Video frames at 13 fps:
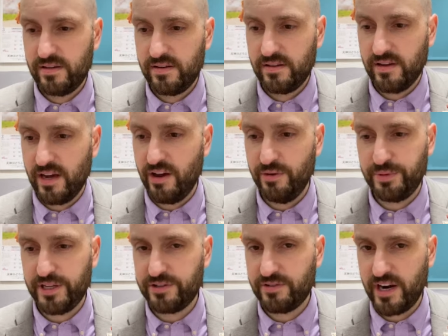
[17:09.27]
I hope
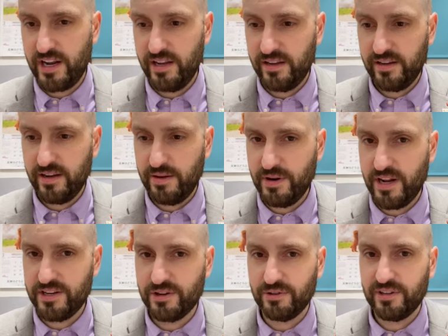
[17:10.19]
that's right. I'm
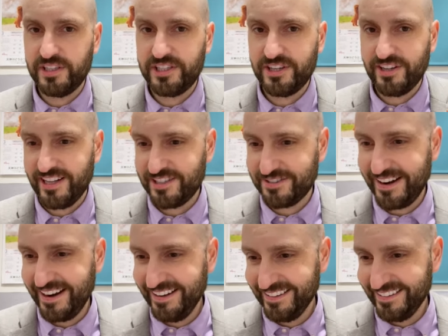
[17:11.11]
not totally sure that's
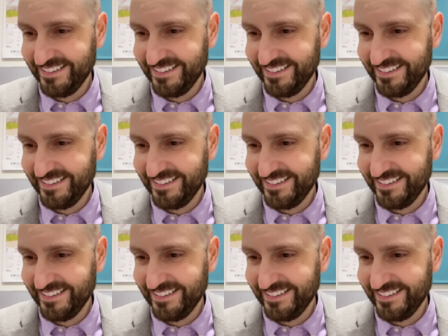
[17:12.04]
right.